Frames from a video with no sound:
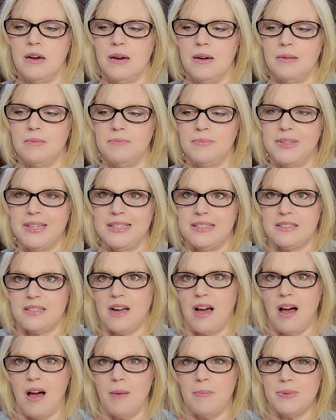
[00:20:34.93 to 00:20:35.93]
um, these
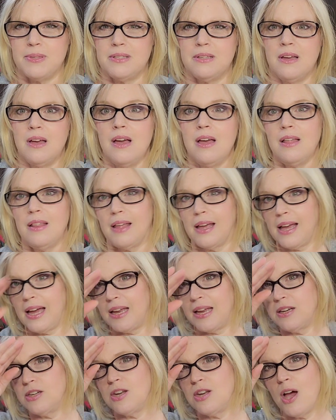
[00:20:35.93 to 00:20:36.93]
tops? Like
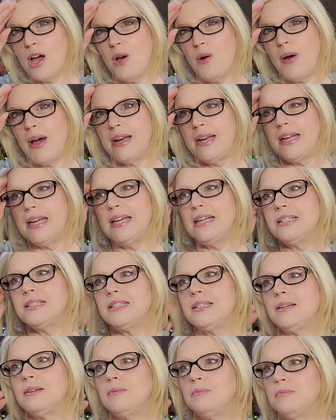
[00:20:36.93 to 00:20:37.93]
I know I
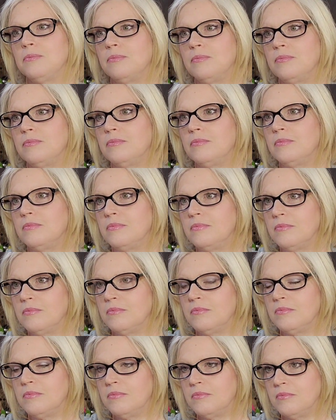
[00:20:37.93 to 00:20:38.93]
need some
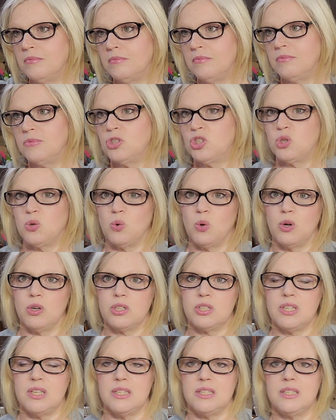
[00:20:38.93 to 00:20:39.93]

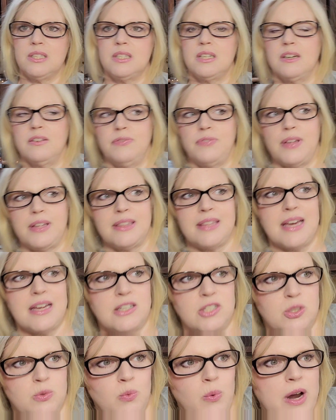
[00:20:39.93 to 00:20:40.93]
shorts and stuff like
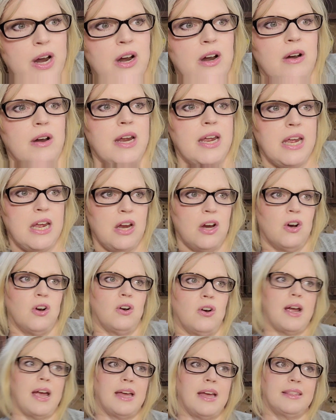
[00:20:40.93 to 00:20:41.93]
that to wear
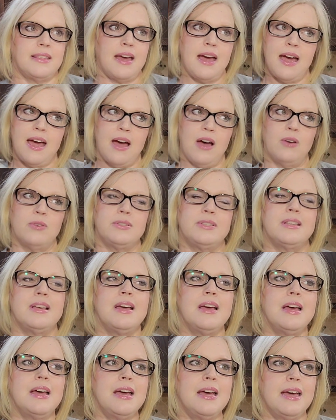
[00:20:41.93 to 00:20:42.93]
here at the house.
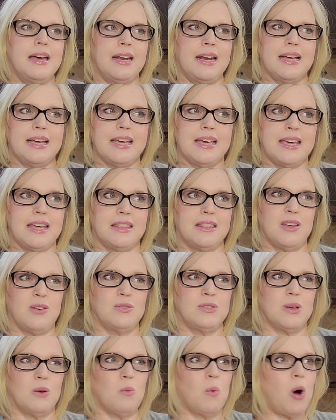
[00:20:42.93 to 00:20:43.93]
And I can get
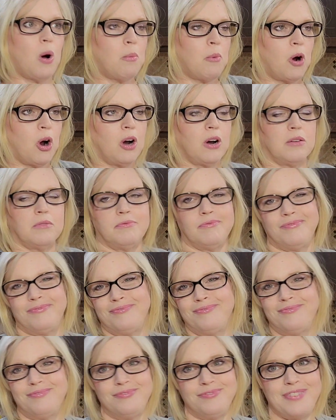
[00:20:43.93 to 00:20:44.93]
those at Walmart
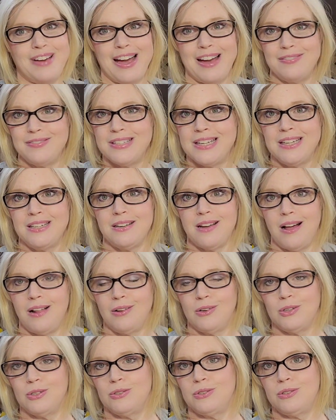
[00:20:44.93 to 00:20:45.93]
five, ten
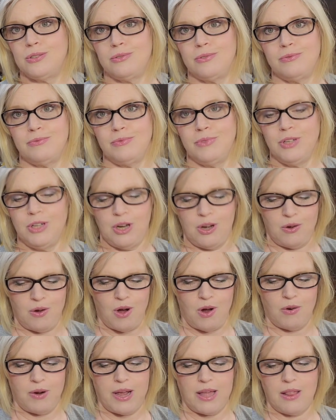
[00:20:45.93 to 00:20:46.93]
dollars, you know,
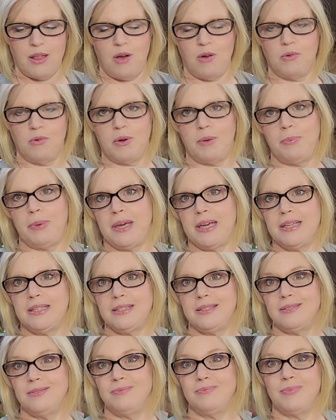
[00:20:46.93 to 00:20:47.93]
all day long a
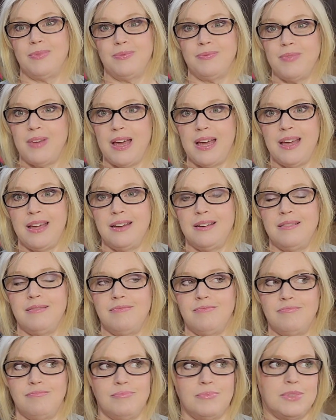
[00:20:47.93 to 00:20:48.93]
piece. And
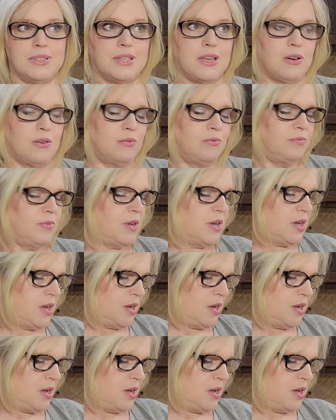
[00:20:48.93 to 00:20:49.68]
so